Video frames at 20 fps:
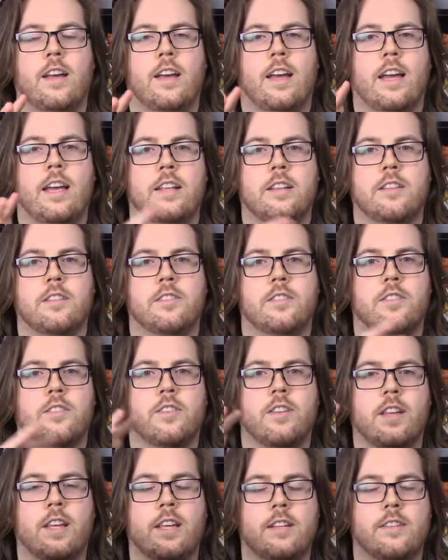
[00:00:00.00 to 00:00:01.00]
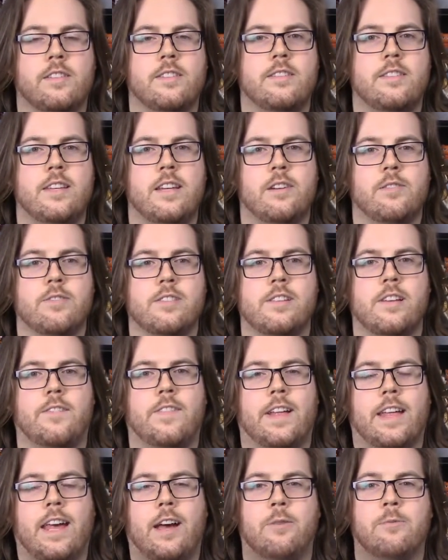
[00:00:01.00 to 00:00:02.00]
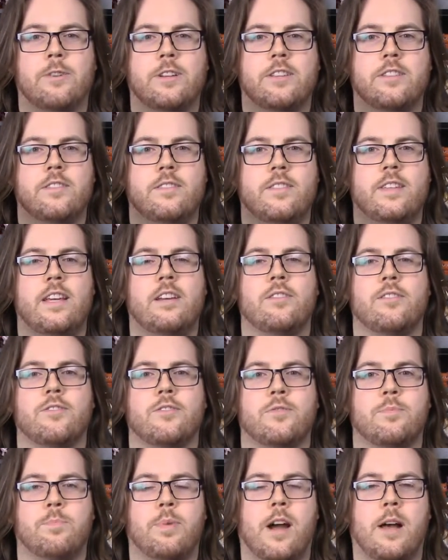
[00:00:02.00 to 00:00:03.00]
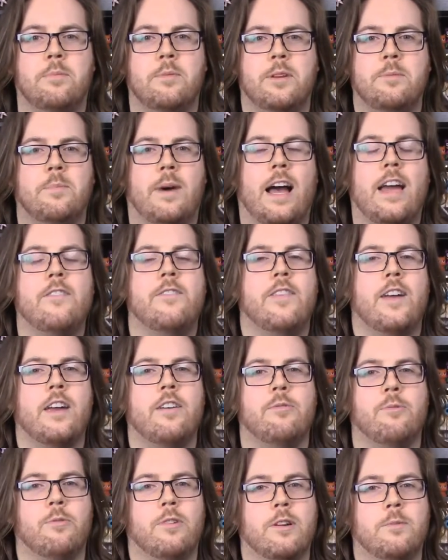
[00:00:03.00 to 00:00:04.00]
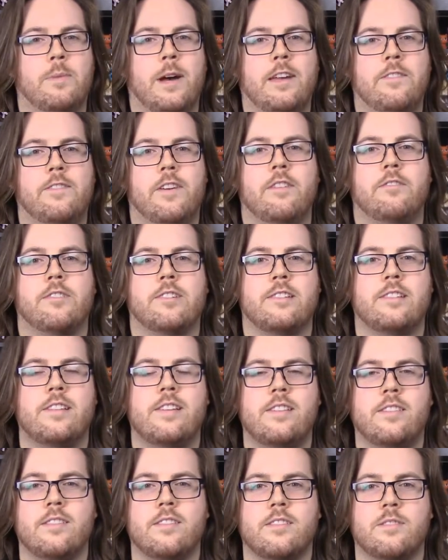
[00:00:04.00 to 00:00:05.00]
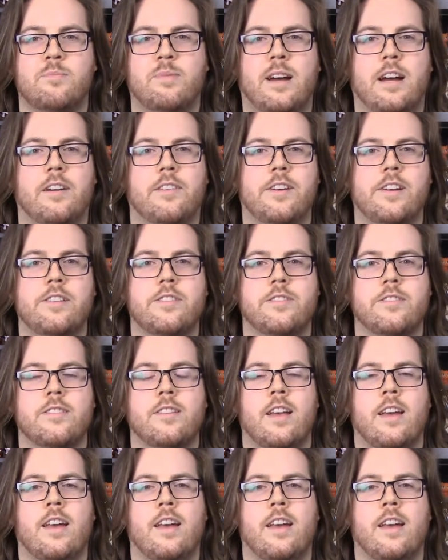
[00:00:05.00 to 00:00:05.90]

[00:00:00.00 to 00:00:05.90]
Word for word: and into Zeo and stuff like that, which Zeo's probably my favorite, one of my favorite seasons of Power Rangers.